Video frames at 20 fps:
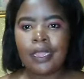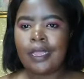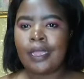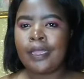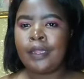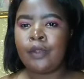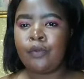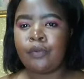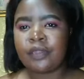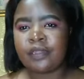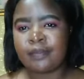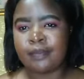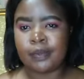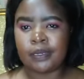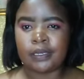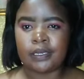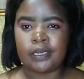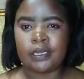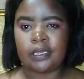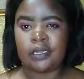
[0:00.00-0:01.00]
it was
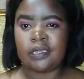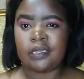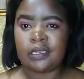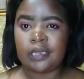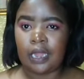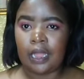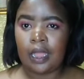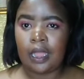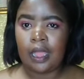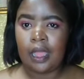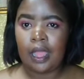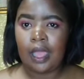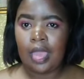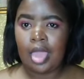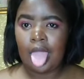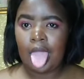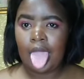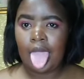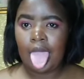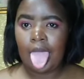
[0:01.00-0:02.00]
Batista.
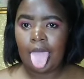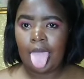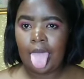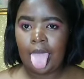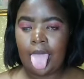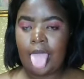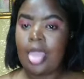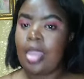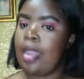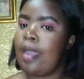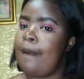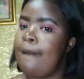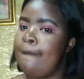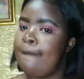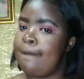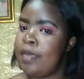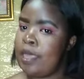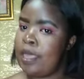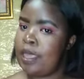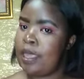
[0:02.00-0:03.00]

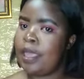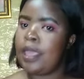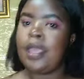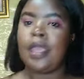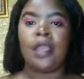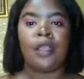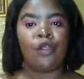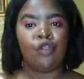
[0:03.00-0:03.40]
Me,